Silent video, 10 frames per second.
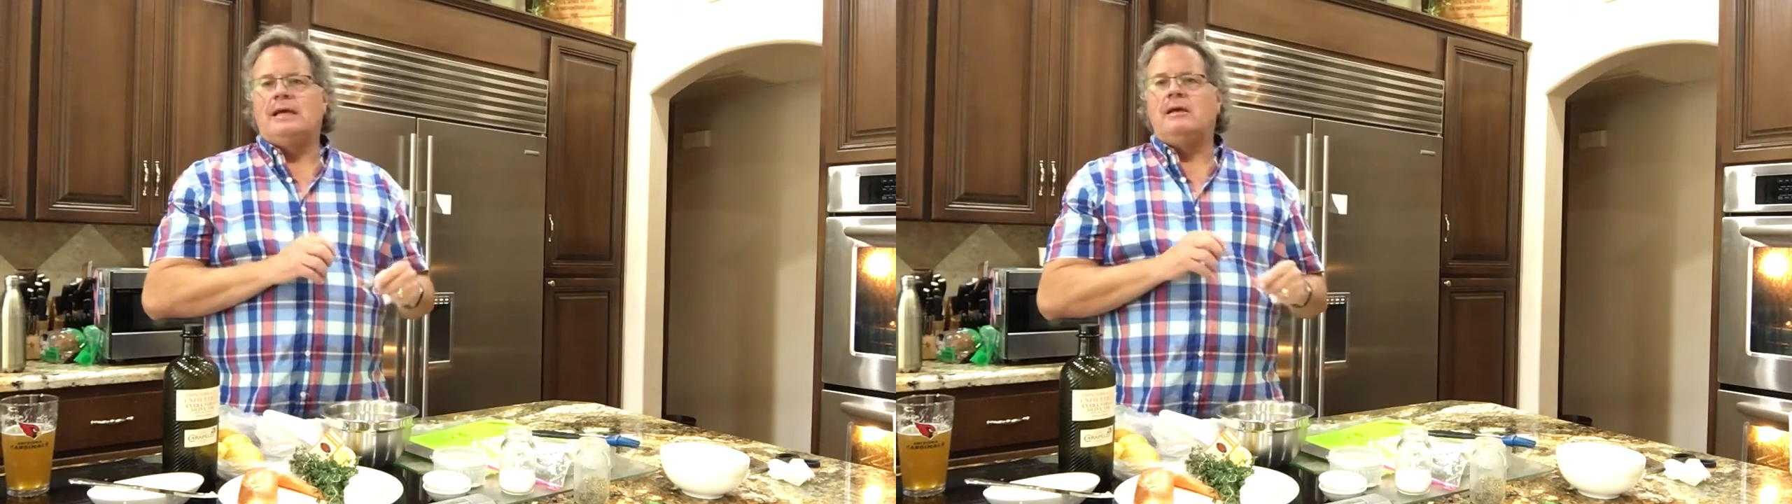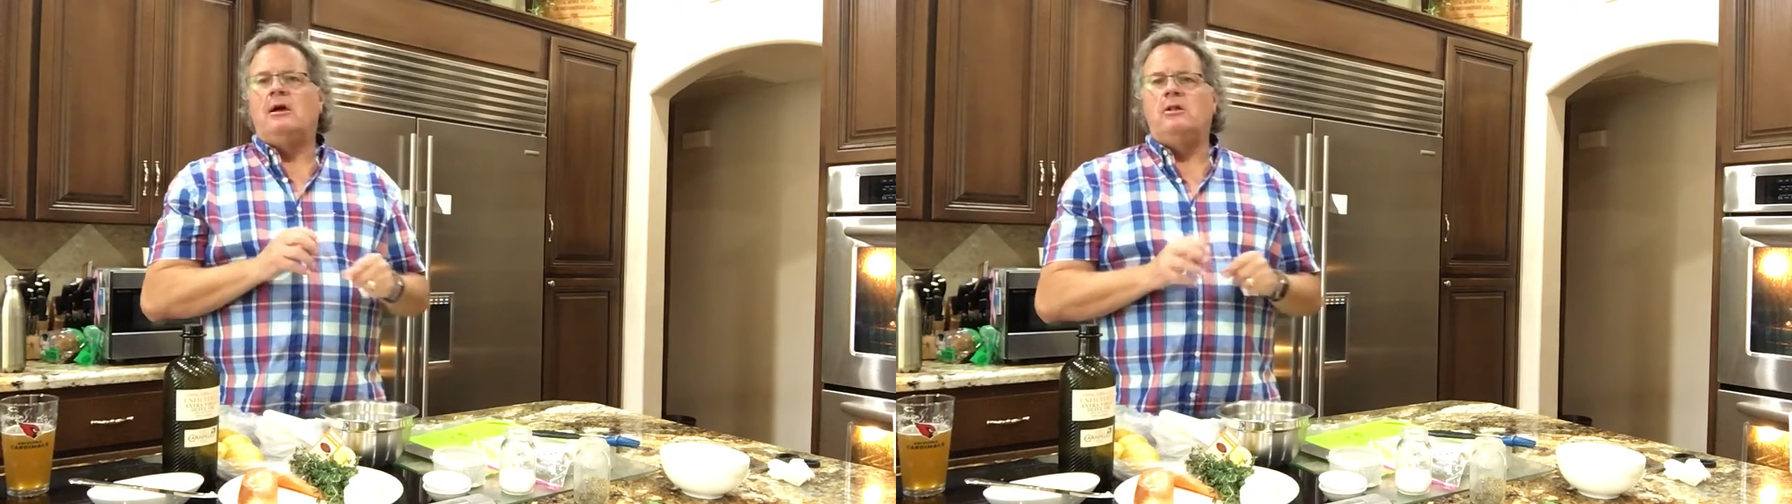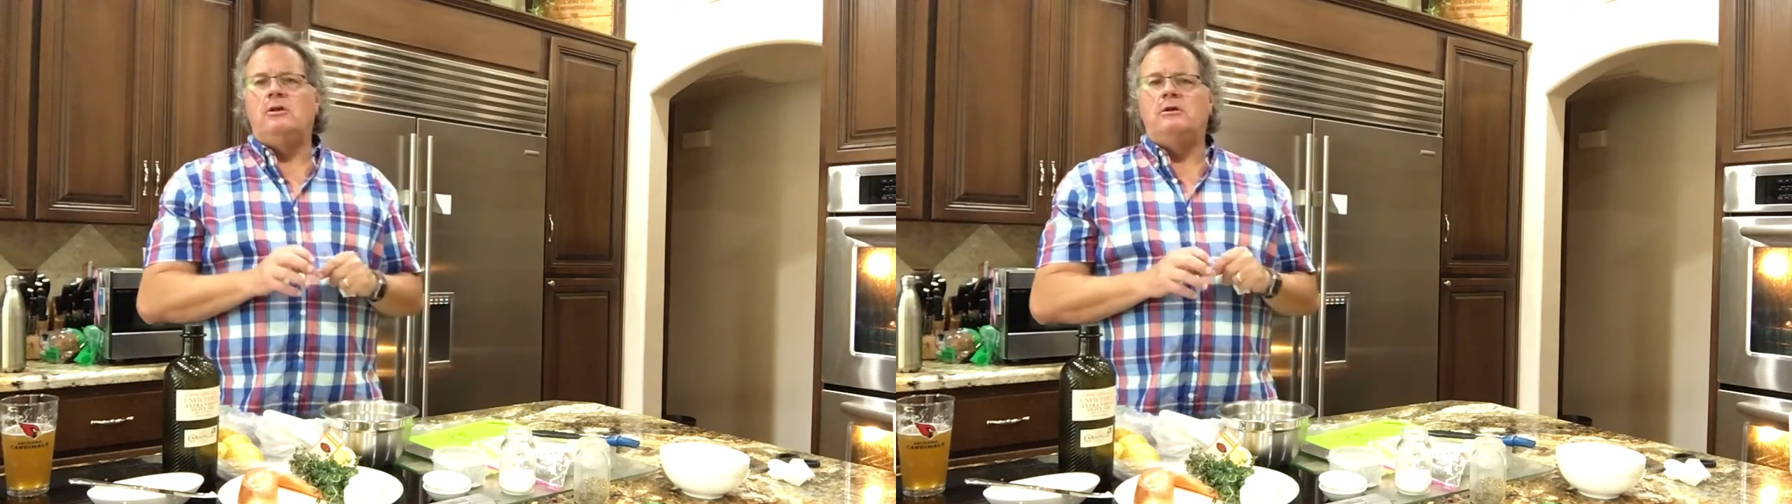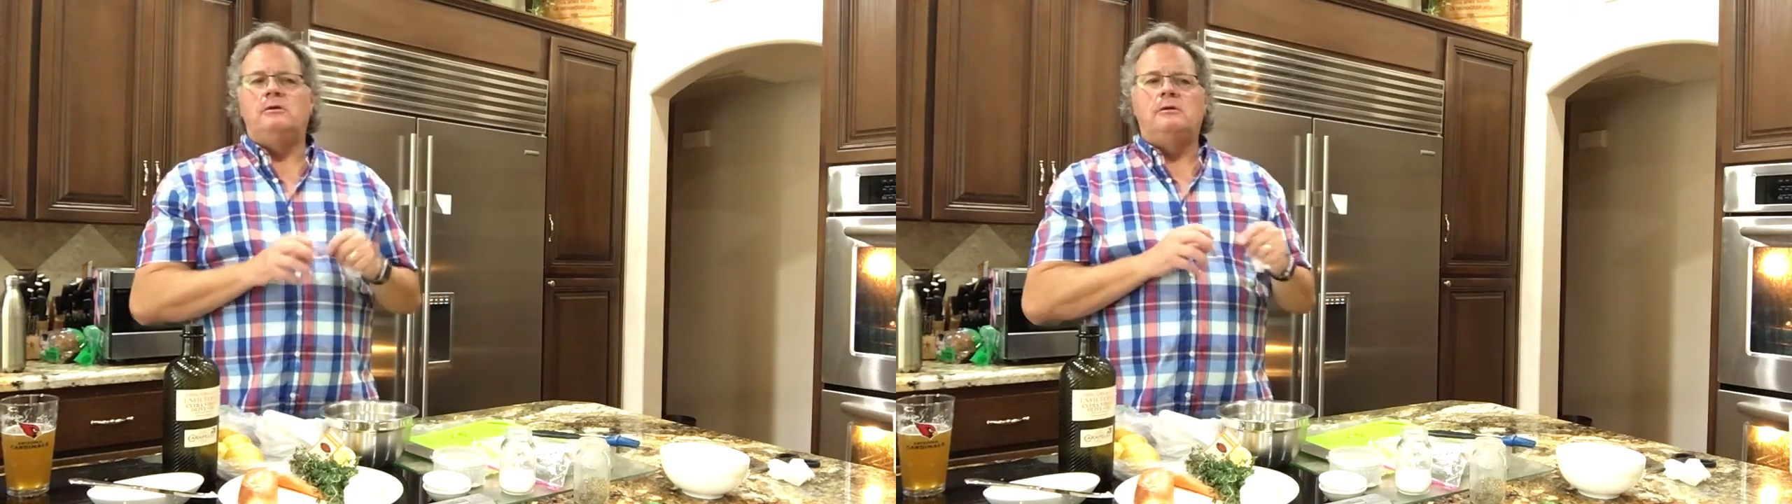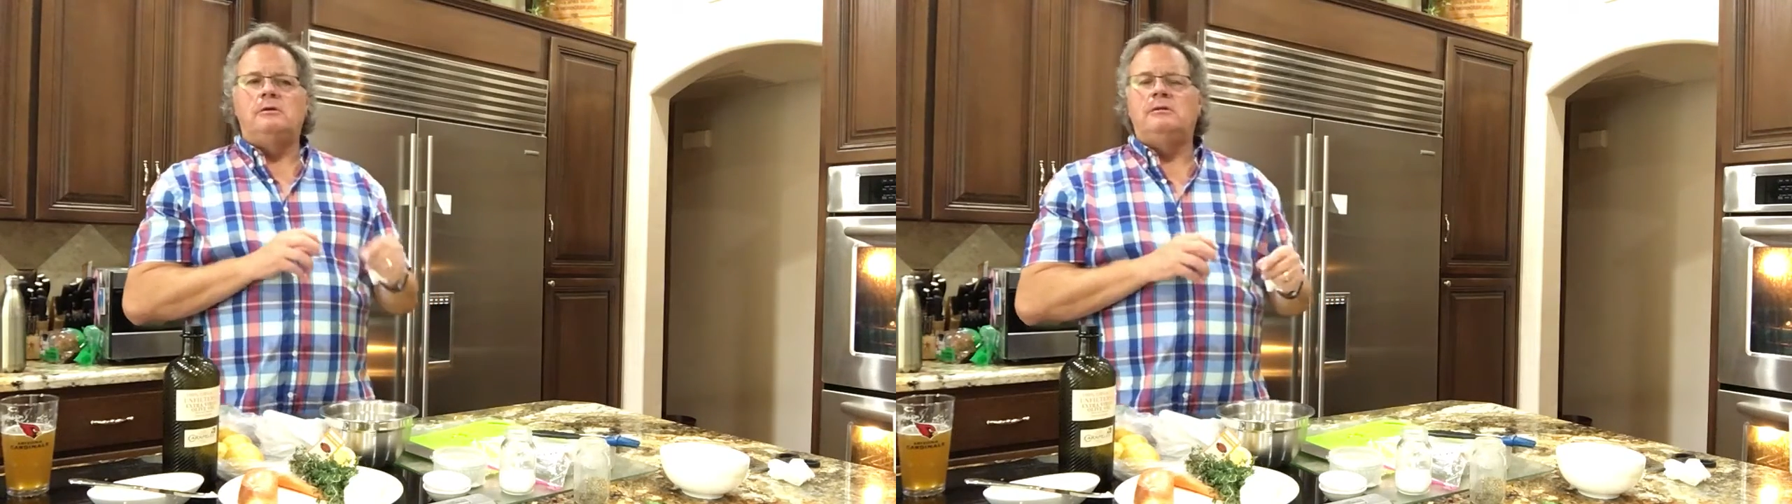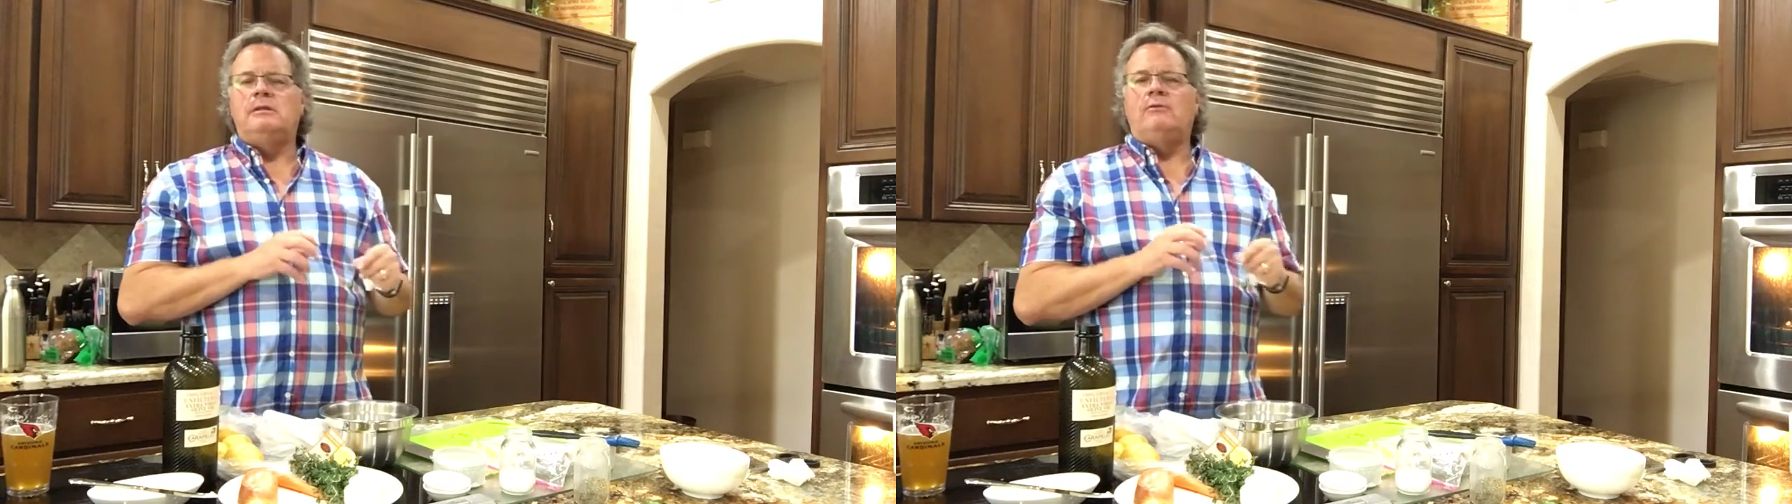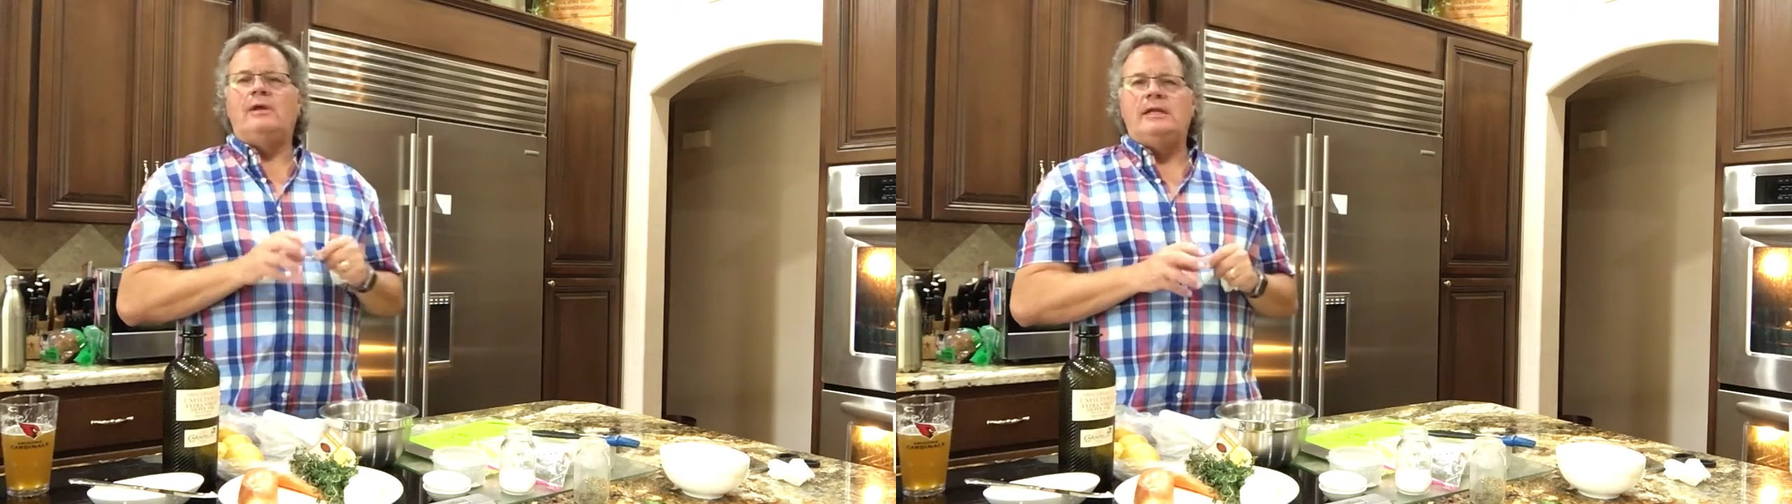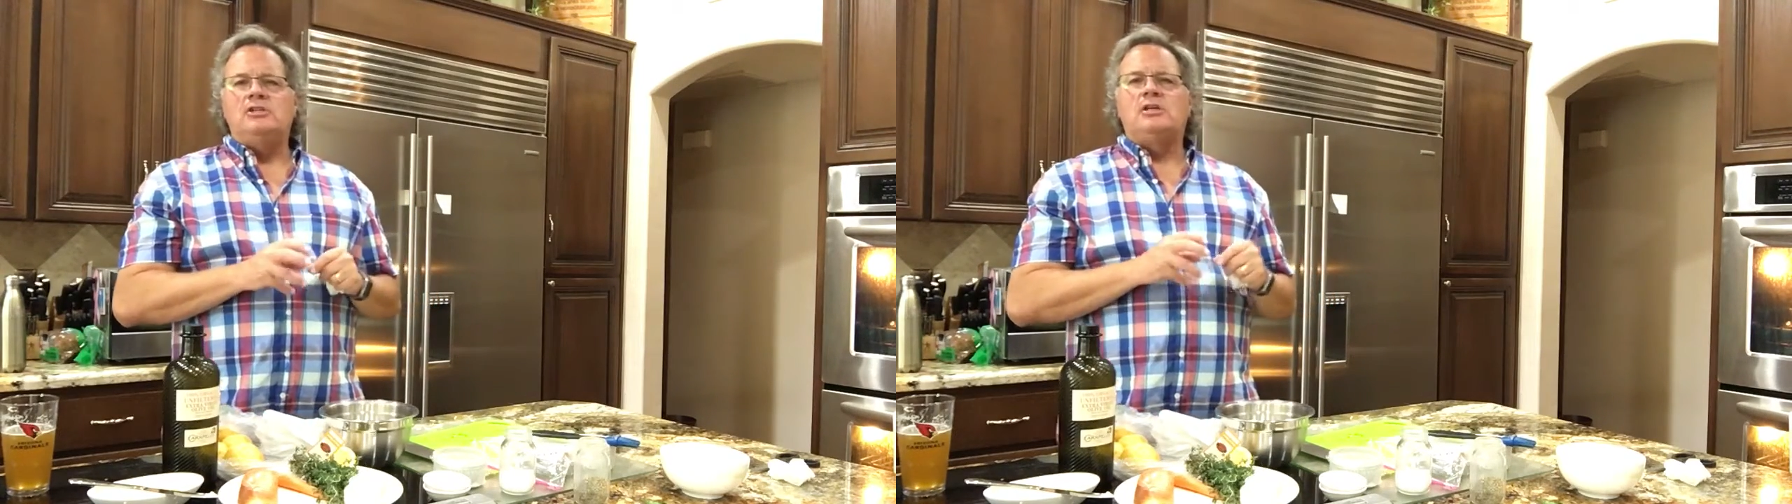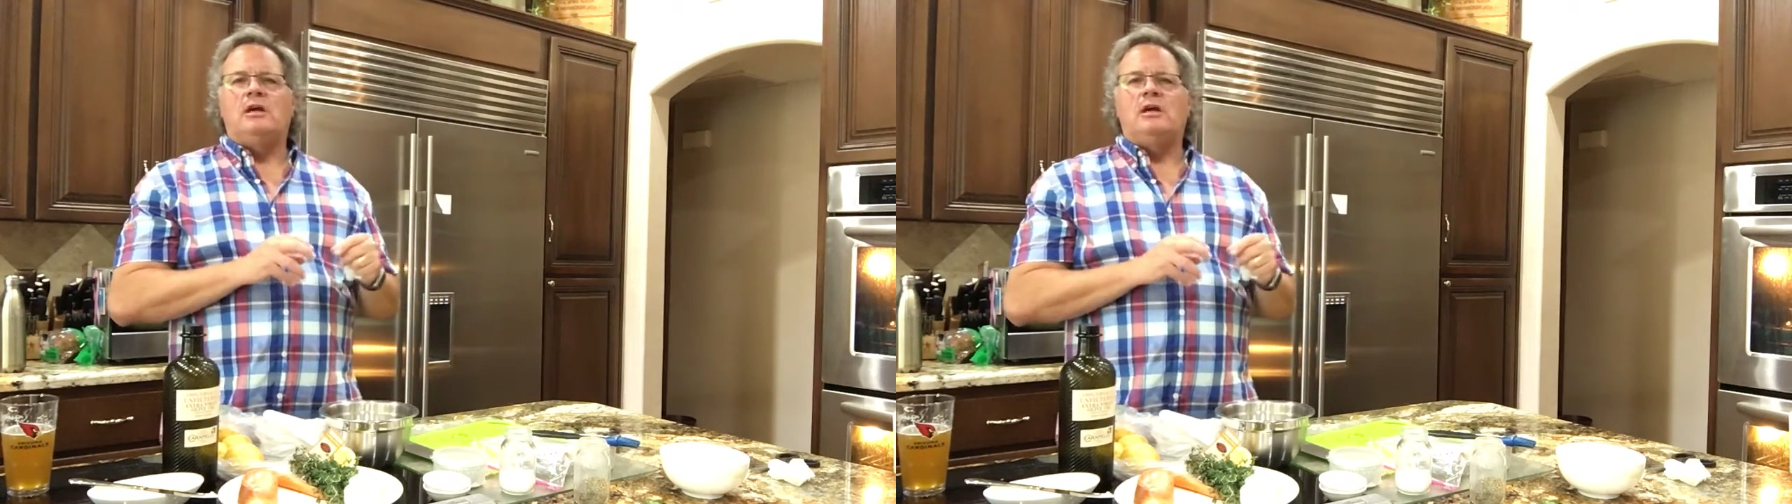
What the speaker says: color, the reddish